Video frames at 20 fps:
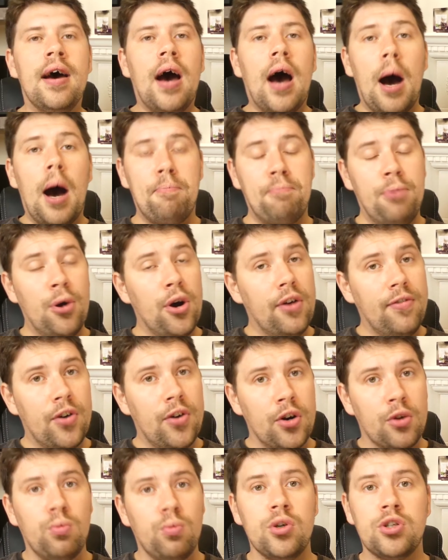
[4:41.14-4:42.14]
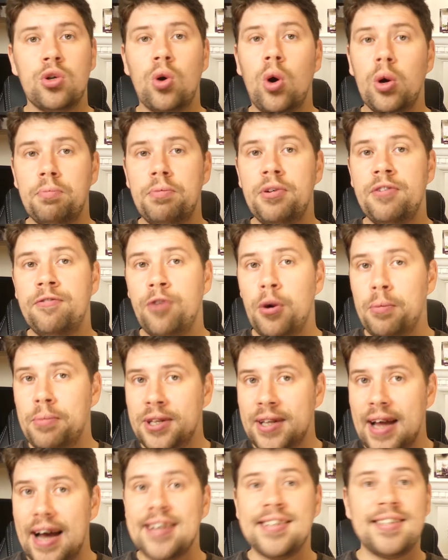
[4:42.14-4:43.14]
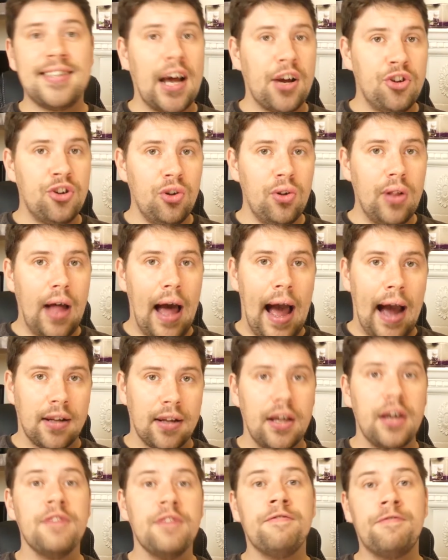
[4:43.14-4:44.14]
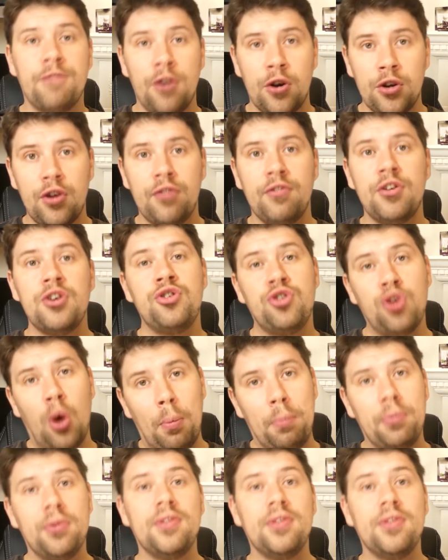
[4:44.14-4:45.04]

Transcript: A pervert was caught performing a sexual act in front of a shop